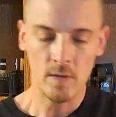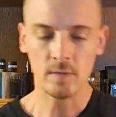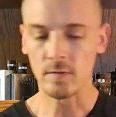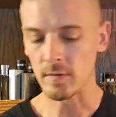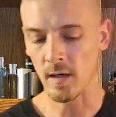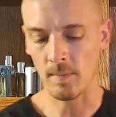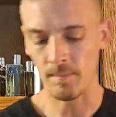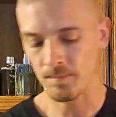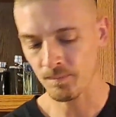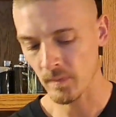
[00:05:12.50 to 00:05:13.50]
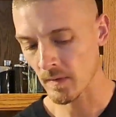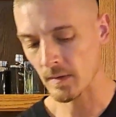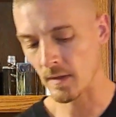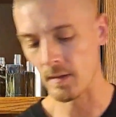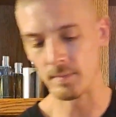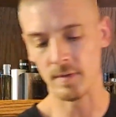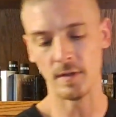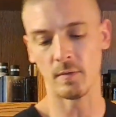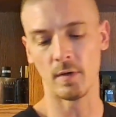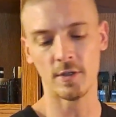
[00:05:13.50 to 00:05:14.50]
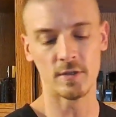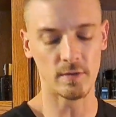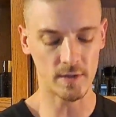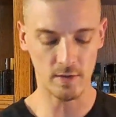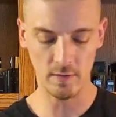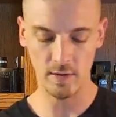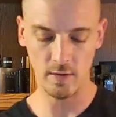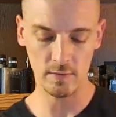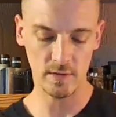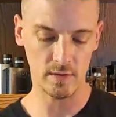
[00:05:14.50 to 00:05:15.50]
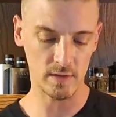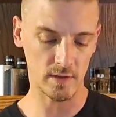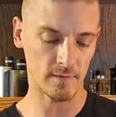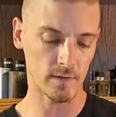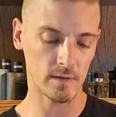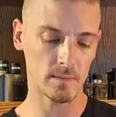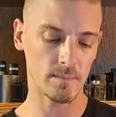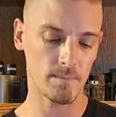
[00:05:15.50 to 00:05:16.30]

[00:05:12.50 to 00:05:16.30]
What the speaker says: So yeah, in the original, the only notes that are different